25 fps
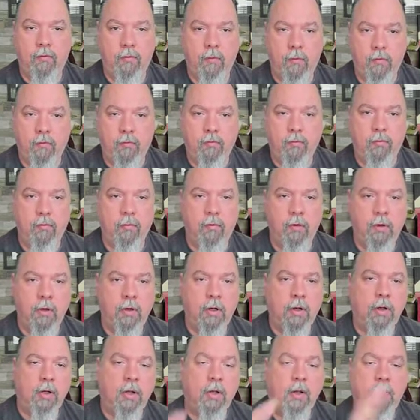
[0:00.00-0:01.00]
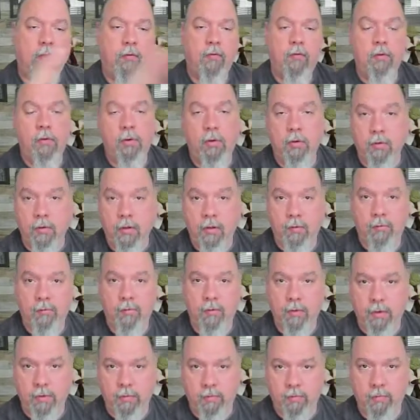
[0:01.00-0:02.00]
to your store, to your
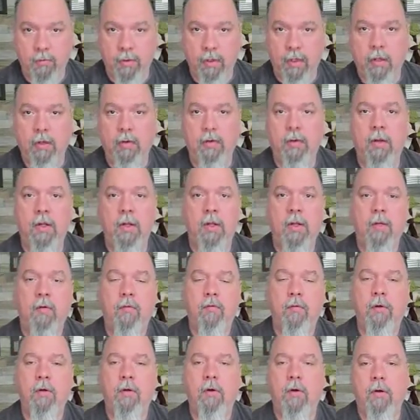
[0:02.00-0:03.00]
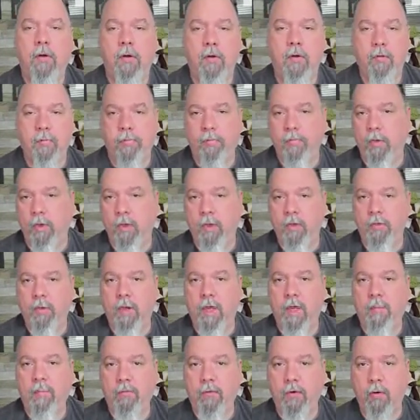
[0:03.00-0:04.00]
listings, right? So you're going to do free
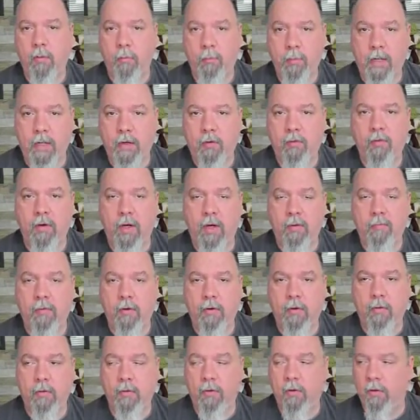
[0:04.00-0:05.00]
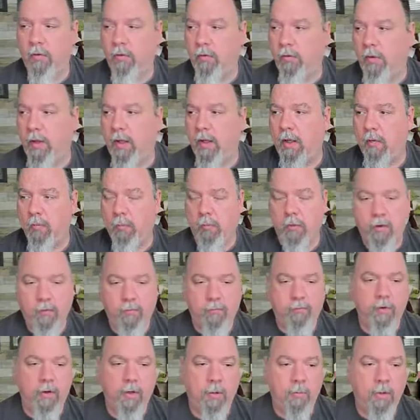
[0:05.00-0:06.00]
traffic or paid traffic in order to do that. Works
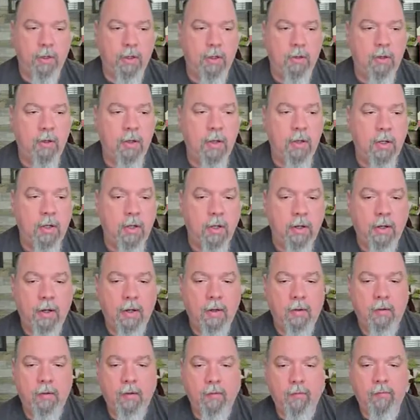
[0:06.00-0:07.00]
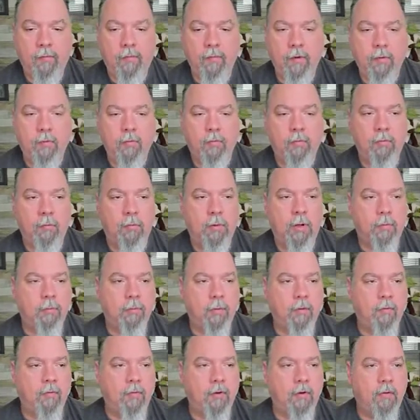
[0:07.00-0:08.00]
very well. Now let's swap
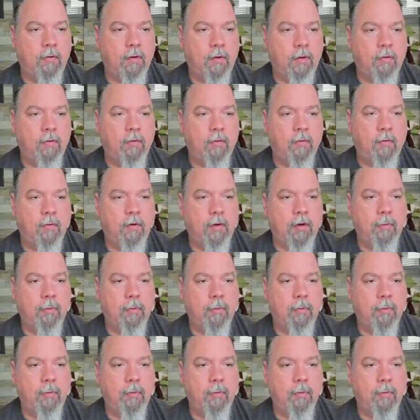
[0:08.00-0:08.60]
this out and let's go to